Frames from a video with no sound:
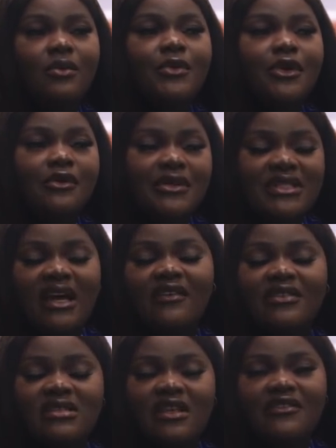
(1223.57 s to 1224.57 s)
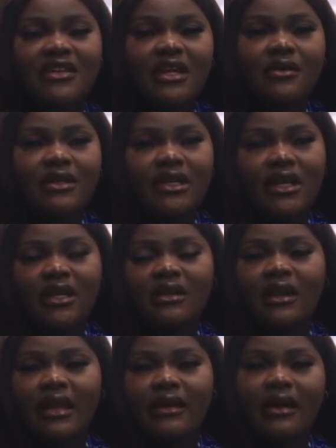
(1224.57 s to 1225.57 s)
we always have this every now and
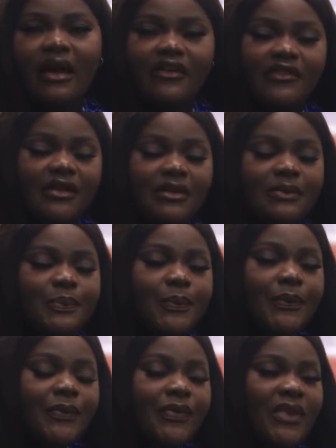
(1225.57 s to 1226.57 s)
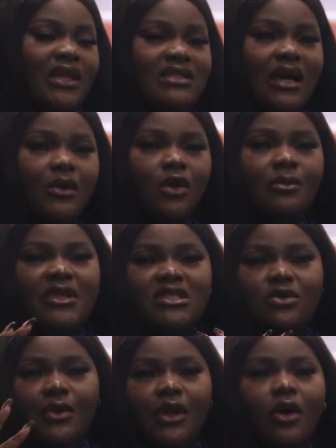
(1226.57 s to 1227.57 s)
then, like having a town hall
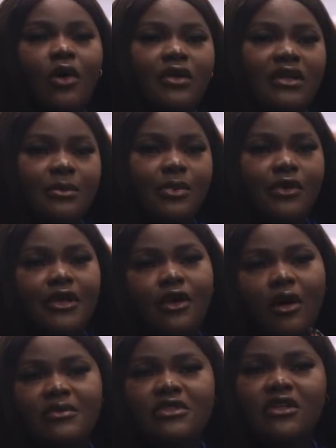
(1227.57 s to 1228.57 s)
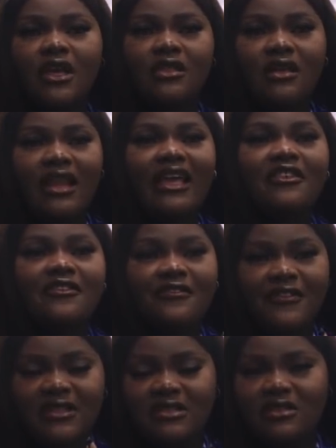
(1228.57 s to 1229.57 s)
meeting where all the employee comes together, like a
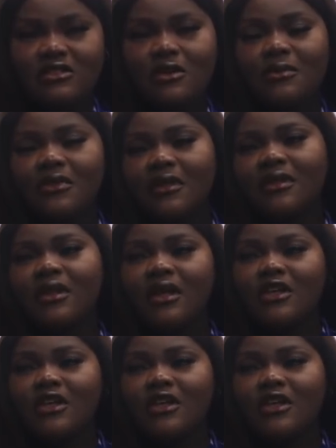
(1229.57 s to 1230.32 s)
feast or something.